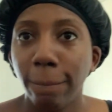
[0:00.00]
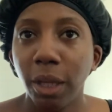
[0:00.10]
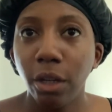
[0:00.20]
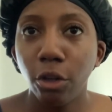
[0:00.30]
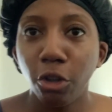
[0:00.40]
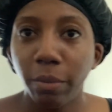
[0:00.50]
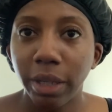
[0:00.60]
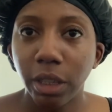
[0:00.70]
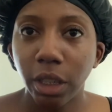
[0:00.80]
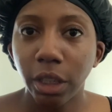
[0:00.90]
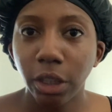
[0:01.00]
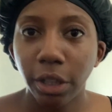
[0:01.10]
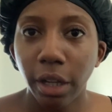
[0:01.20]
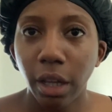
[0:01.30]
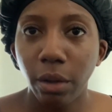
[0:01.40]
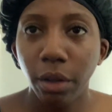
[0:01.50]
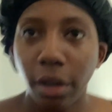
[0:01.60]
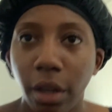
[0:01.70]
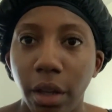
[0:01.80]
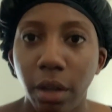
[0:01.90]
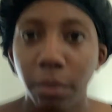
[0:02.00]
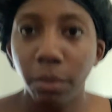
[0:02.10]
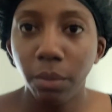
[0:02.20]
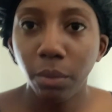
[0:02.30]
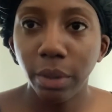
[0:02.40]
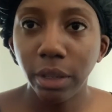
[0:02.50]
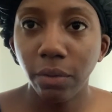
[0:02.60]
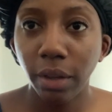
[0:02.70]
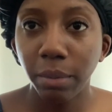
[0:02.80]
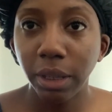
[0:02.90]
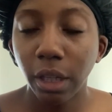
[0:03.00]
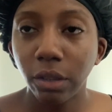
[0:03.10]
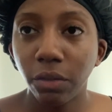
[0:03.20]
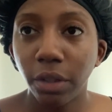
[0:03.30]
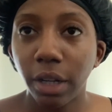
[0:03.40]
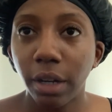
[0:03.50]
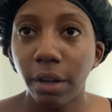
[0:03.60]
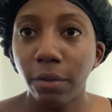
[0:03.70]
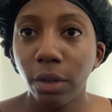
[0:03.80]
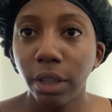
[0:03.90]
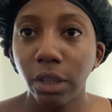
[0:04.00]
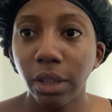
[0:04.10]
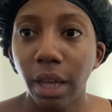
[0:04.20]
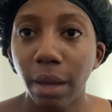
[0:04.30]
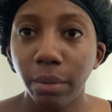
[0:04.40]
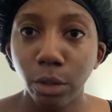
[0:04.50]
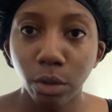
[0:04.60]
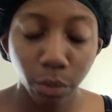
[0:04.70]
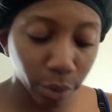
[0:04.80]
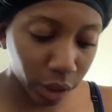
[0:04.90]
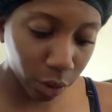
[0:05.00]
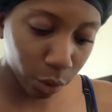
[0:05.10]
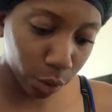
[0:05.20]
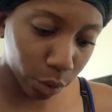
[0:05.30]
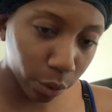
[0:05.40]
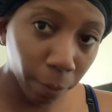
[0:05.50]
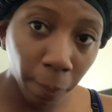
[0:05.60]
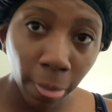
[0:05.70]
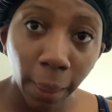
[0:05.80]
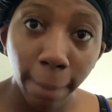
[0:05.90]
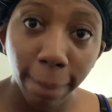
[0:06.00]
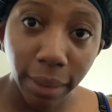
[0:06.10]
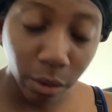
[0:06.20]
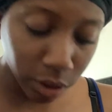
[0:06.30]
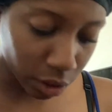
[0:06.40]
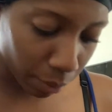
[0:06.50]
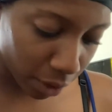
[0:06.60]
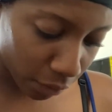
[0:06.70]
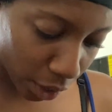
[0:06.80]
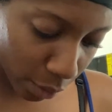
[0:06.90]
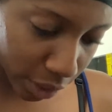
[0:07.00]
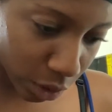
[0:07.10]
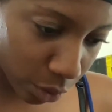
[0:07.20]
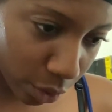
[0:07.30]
Didn't do much yesterday. Went to family's house for 4th of July, which was really cool. It was so many fireworks going